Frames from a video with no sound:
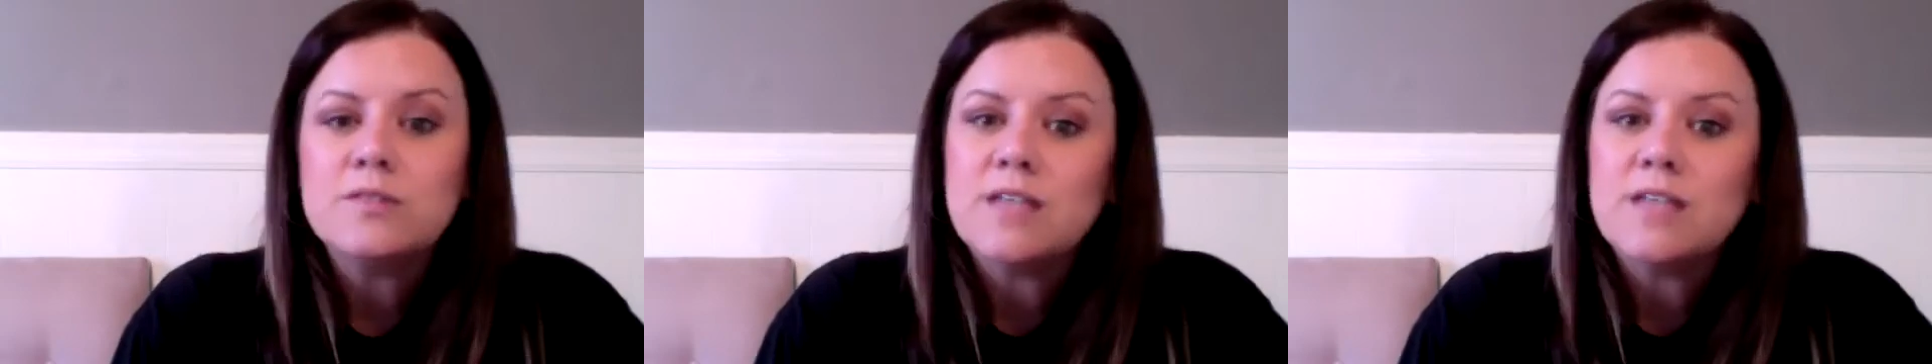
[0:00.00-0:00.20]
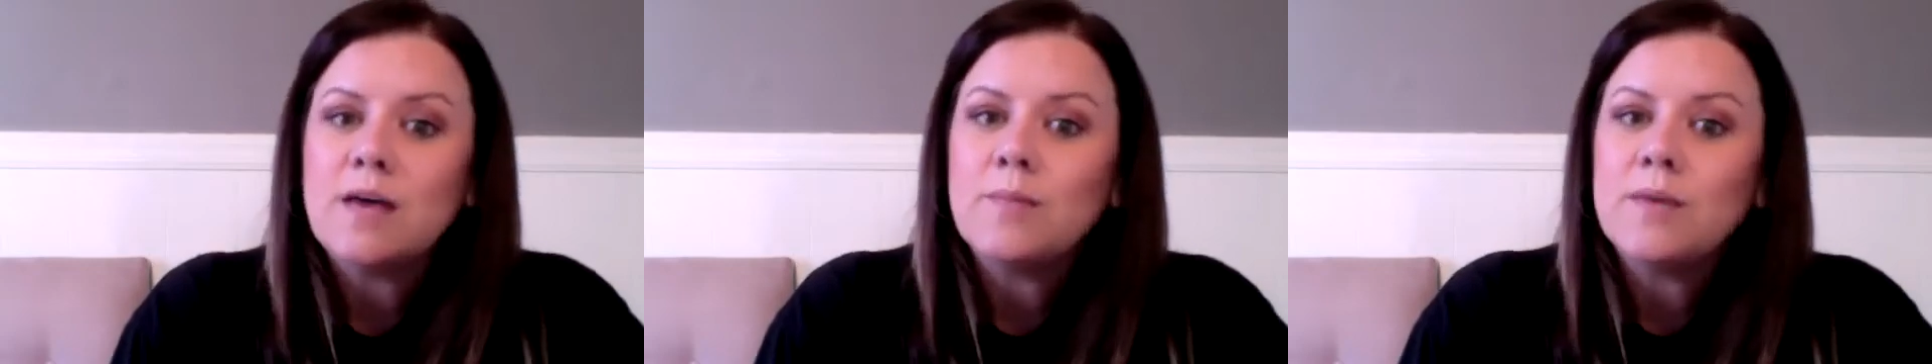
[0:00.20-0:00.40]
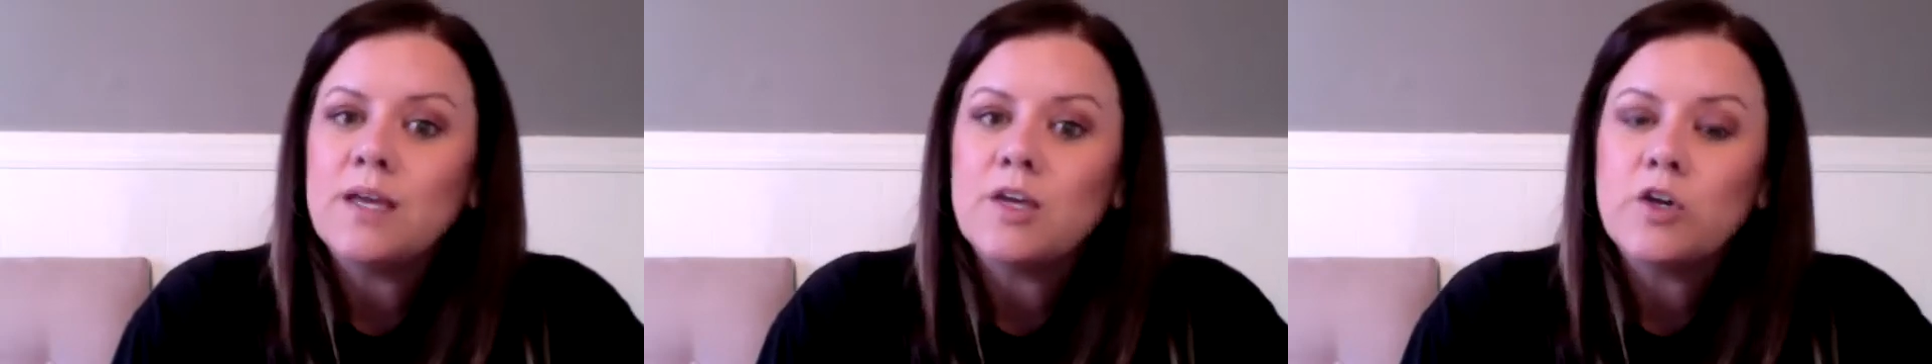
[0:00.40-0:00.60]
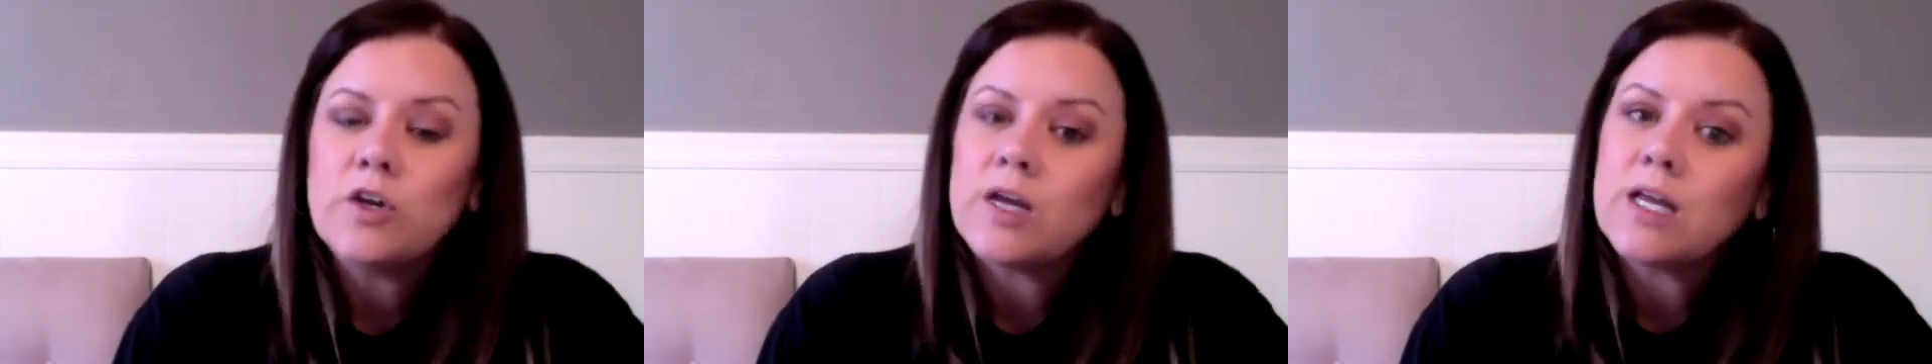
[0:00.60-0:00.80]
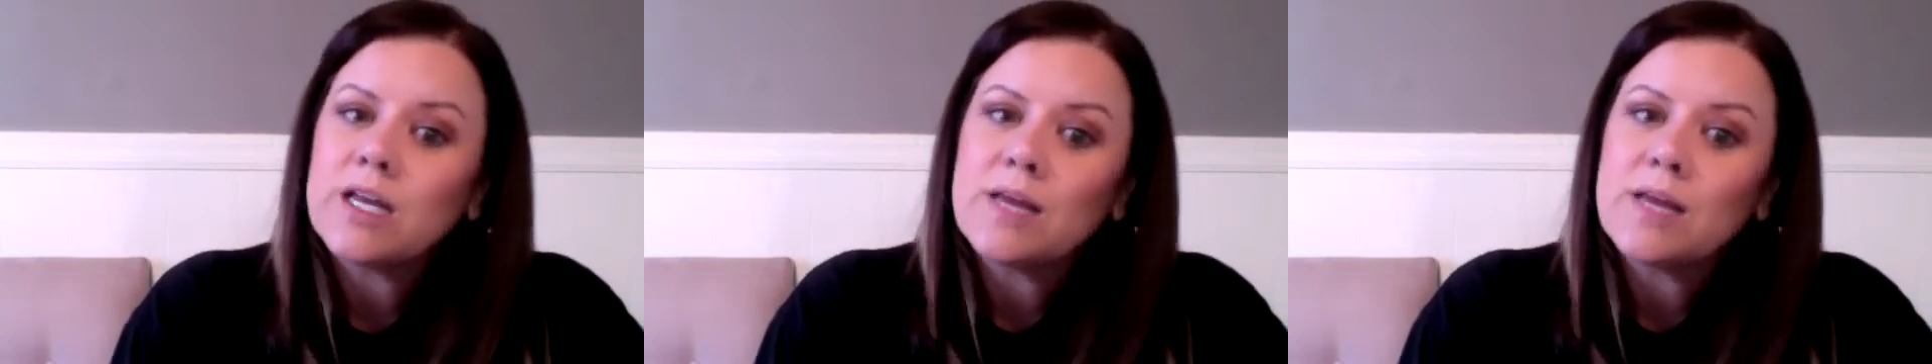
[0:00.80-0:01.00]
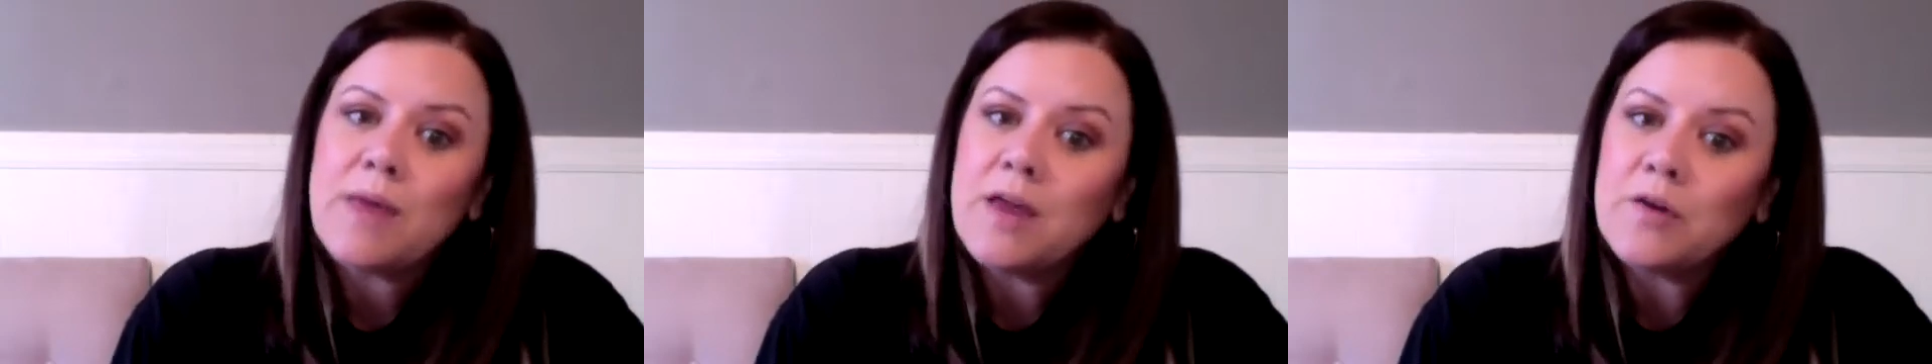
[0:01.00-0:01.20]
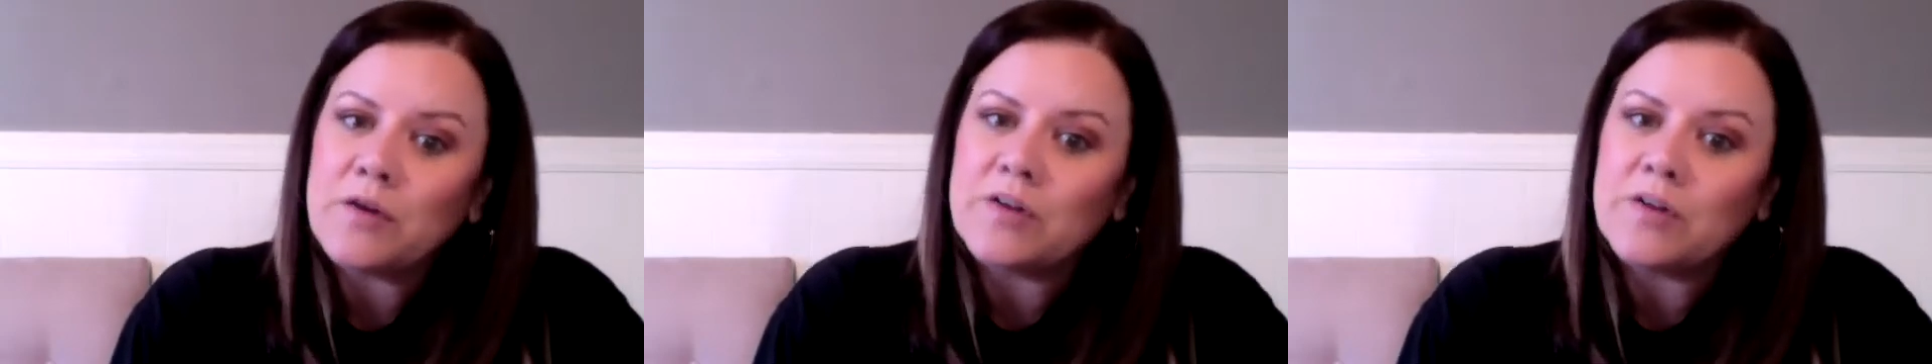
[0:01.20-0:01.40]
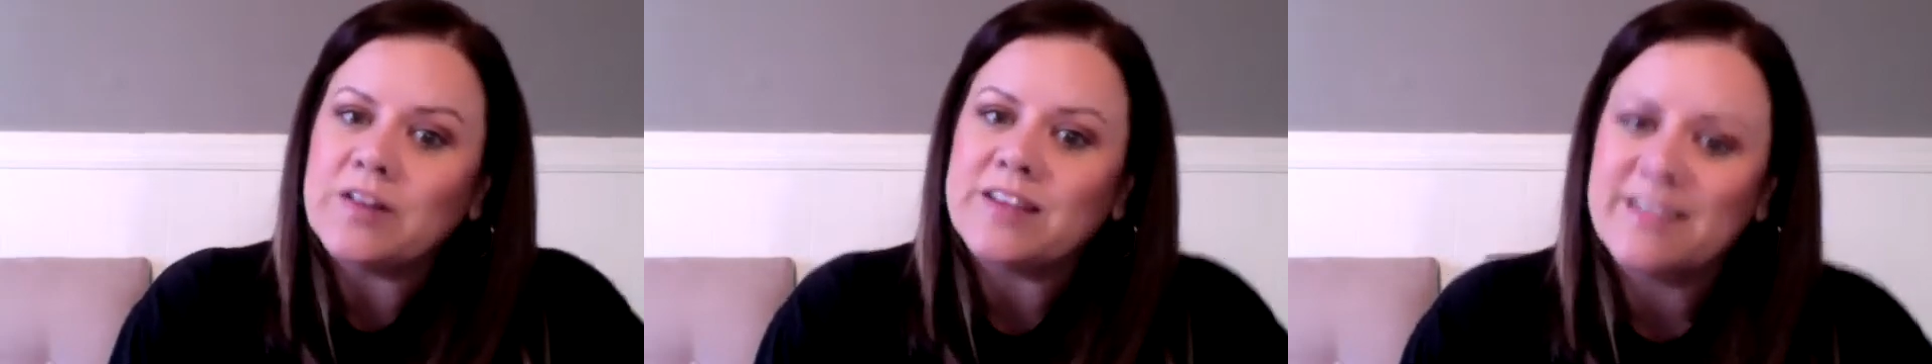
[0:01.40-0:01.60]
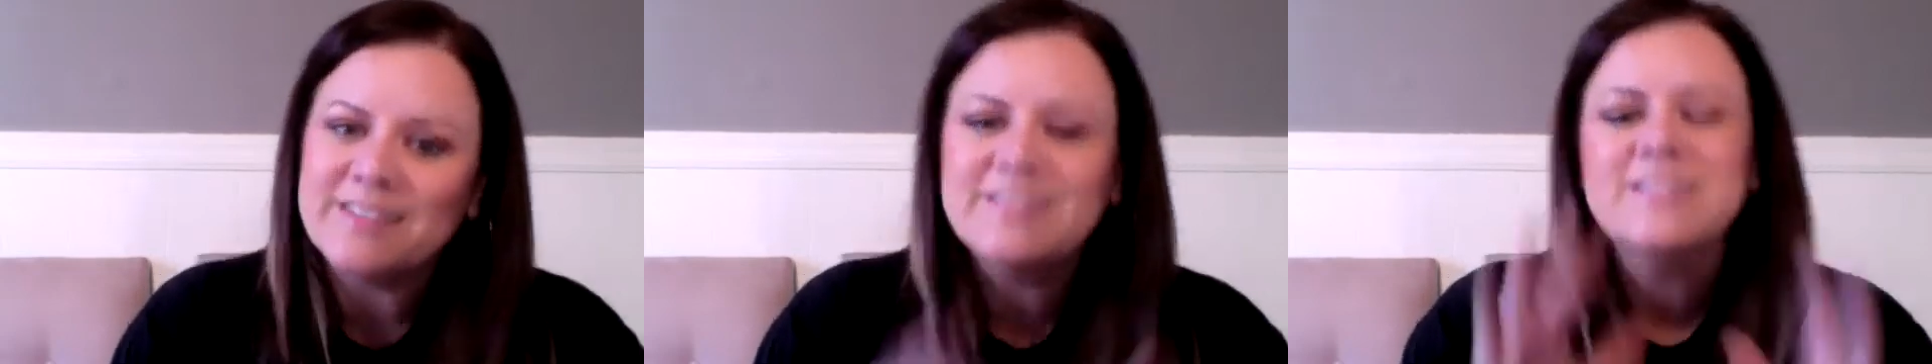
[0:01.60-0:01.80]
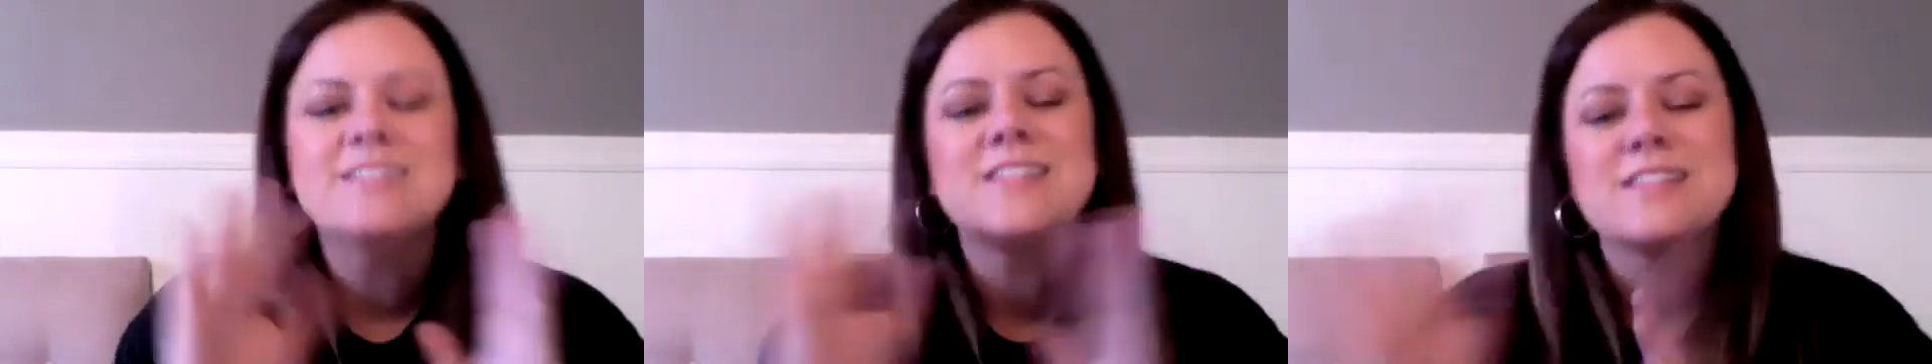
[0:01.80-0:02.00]
tell me, you're not going to get paid early.
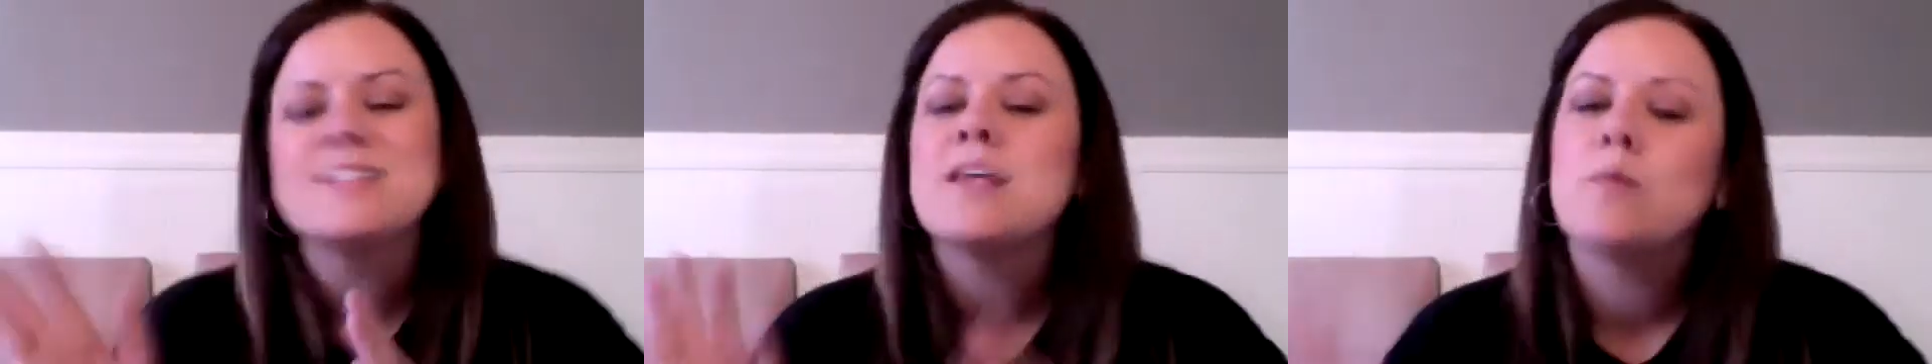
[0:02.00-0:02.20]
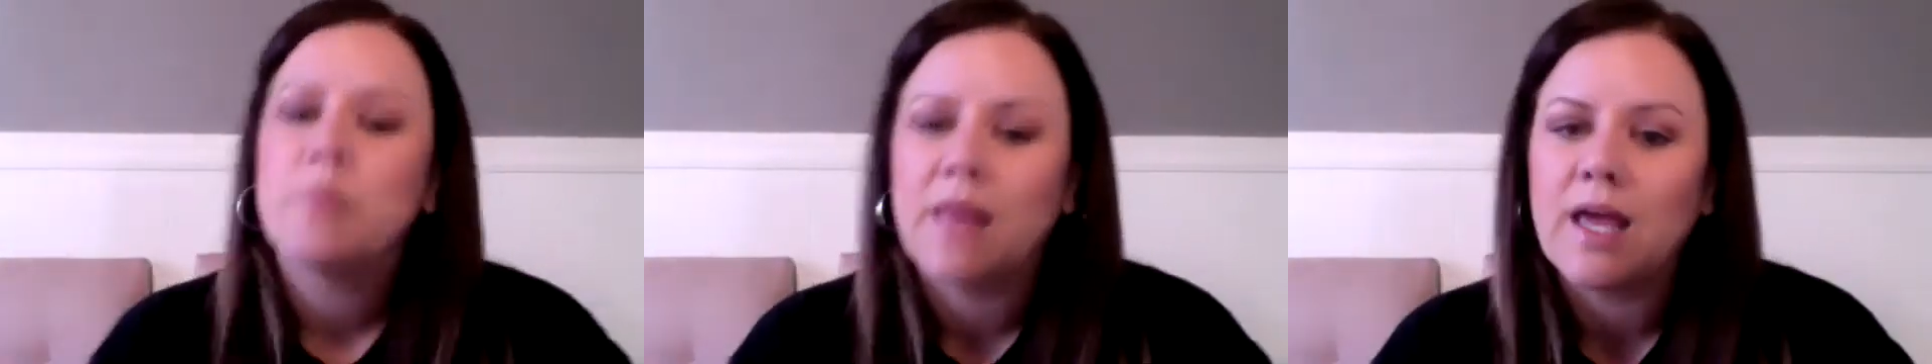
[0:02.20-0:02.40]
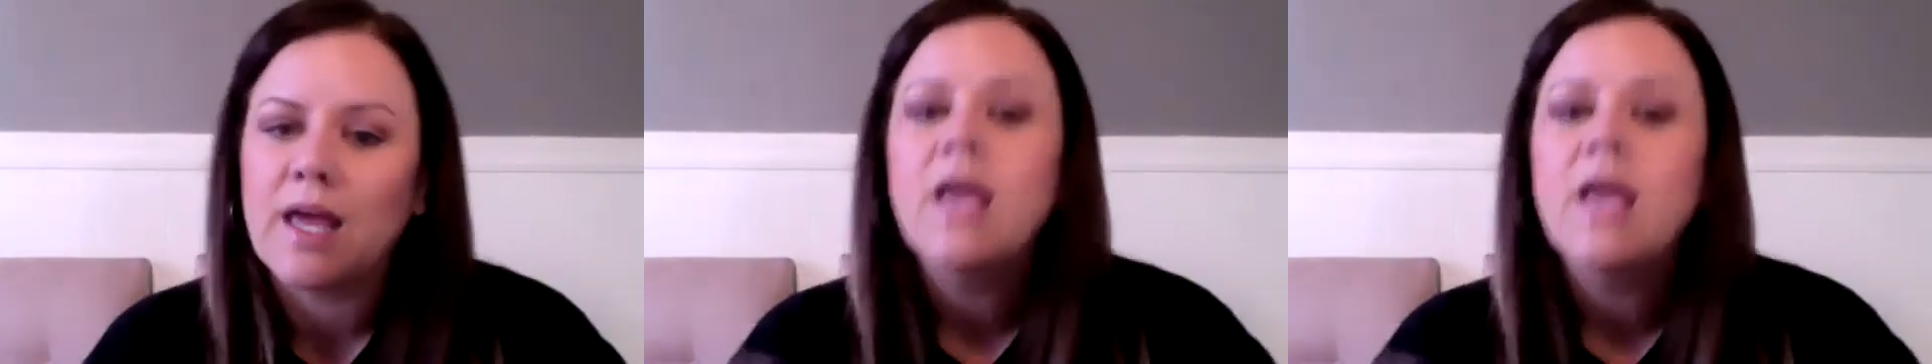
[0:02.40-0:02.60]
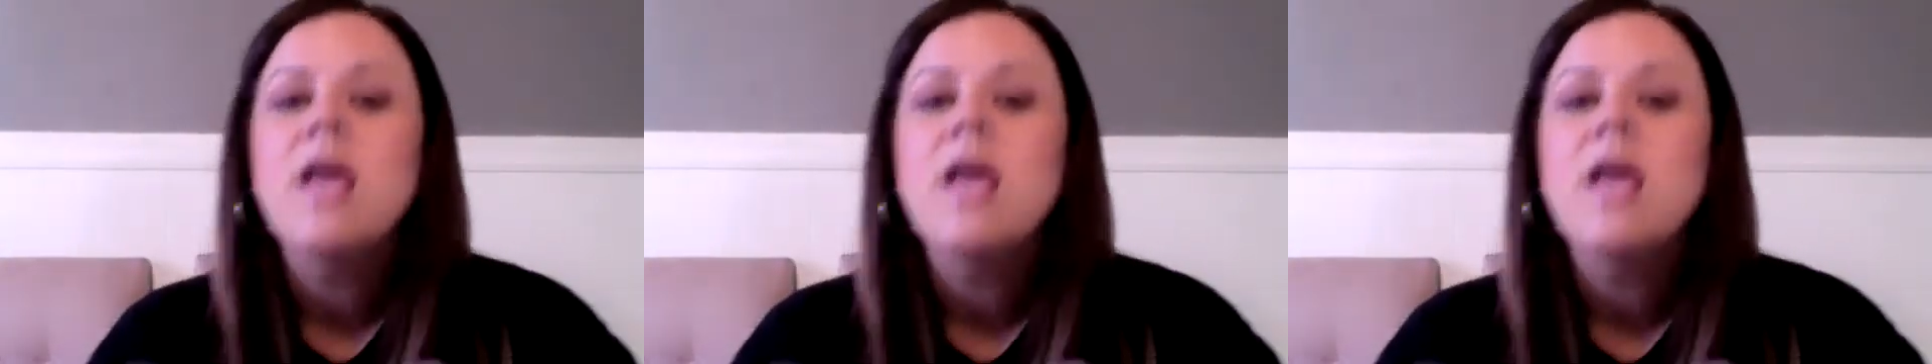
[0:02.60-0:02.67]
It's the same thing.